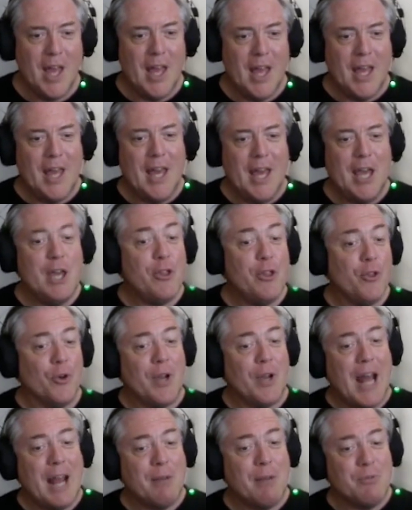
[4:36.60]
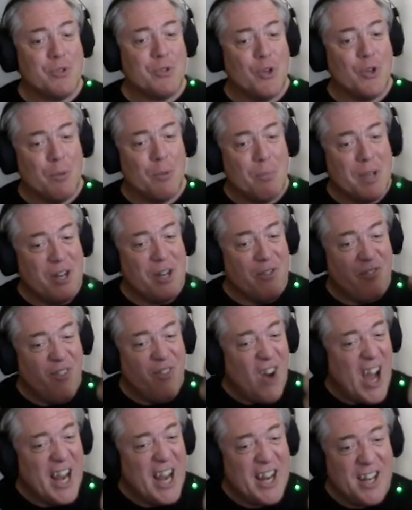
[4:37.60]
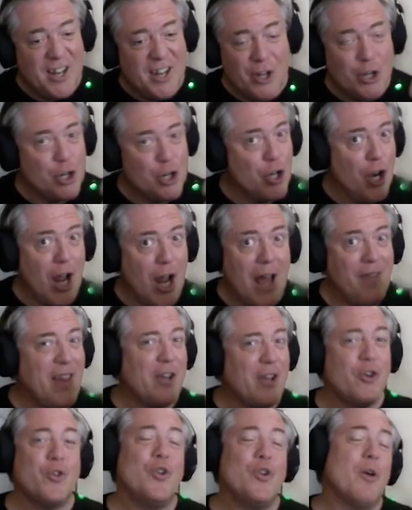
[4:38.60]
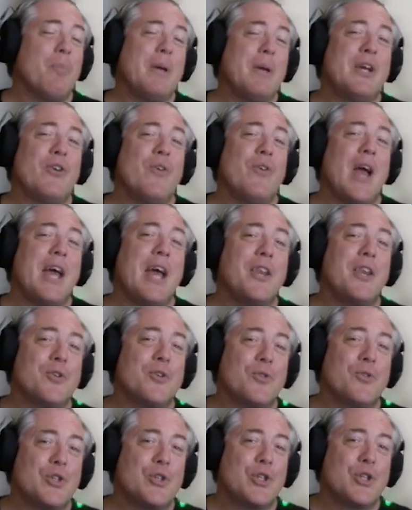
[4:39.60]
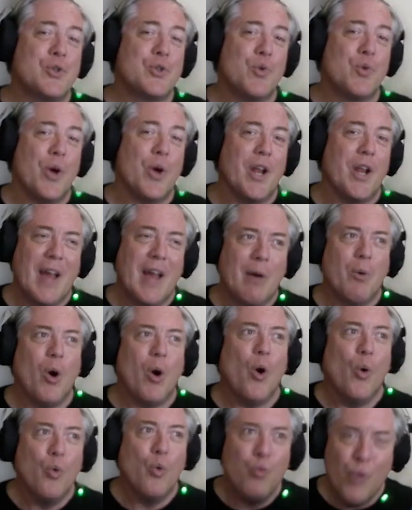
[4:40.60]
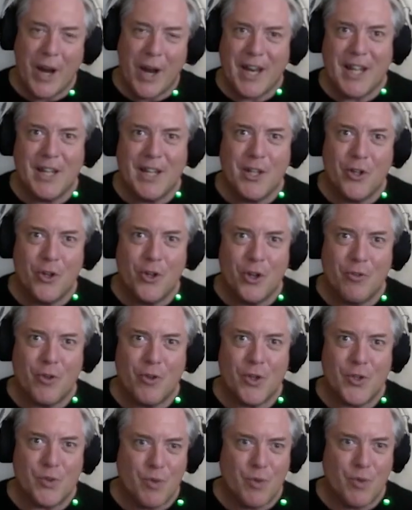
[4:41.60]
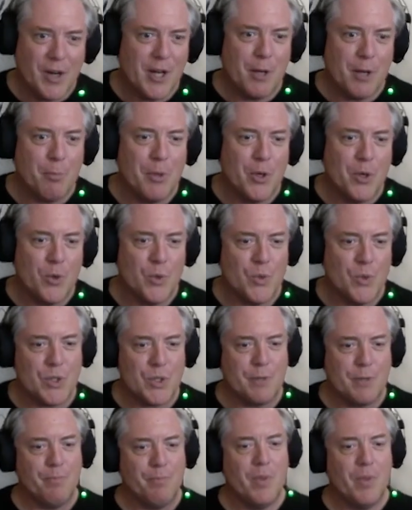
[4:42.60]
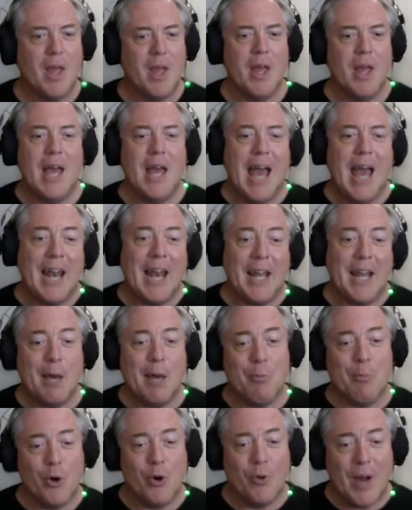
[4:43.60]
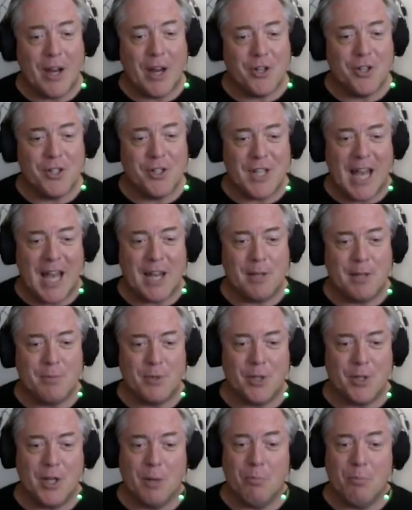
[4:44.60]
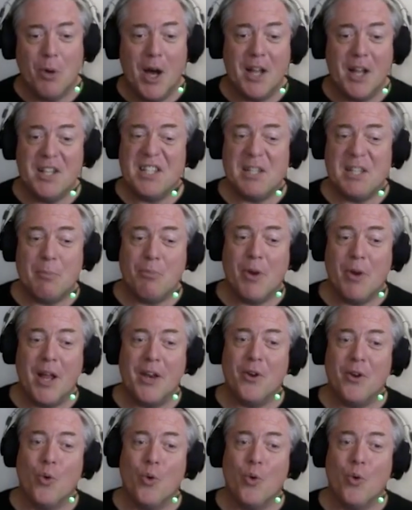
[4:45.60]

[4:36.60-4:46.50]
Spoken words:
He thought atoms couldn't be divided, and they could not be created or destroyed. They were already in the universe, ready to be used. And in chemical reactions, atoms are combined, separated, or